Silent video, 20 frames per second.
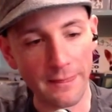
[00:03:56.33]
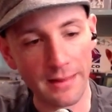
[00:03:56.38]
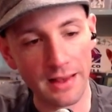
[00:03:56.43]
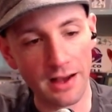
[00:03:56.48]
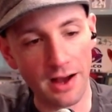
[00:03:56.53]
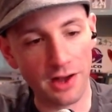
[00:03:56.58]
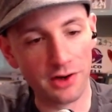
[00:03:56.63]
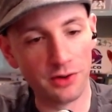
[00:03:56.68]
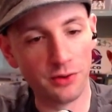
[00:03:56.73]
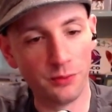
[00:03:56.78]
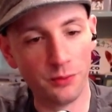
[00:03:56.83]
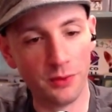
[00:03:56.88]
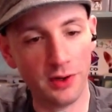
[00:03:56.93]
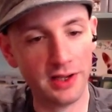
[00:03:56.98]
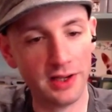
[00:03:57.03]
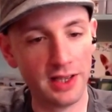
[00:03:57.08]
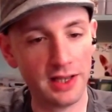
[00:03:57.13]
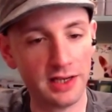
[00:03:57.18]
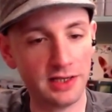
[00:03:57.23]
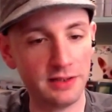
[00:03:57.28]
I don't
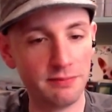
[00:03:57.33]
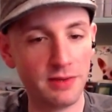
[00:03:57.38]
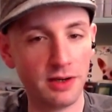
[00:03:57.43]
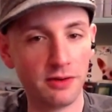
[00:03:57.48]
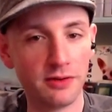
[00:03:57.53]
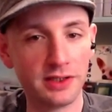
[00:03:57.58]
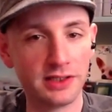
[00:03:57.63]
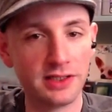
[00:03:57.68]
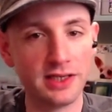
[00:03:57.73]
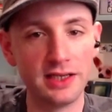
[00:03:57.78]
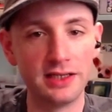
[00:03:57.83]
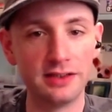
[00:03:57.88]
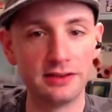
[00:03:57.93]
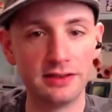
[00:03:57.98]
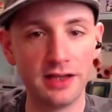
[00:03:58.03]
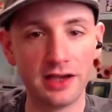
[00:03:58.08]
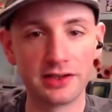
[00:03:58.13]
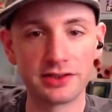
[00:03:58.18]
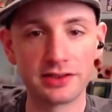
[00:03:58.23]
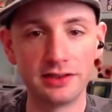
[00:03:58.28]
want any Mary-Kate and
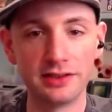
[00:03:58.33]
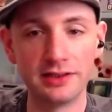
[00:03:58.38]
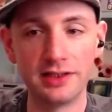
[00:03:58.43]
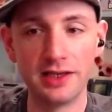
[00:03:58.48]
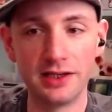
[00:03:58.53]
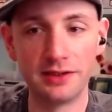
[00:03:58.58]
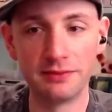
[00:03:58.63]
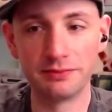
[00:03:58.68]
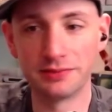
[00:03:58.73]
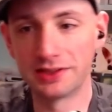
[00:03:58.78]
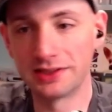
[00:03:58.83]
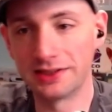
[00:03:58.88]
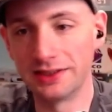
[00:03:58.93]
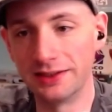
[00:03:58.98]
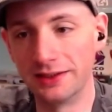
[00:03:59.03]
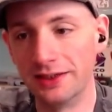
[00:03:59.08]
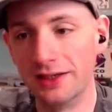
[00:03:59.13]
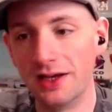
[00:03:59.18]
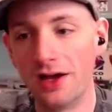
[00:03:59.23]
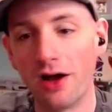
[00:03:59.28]
Ashley games.
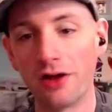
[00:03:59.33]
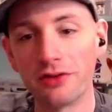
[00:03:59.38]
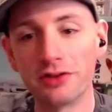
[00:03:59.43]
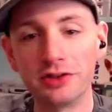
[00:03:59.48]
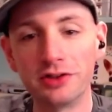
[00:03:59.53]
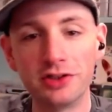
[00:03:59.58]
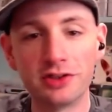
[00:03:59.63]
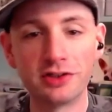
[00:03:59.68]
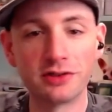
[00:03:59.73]
Although you could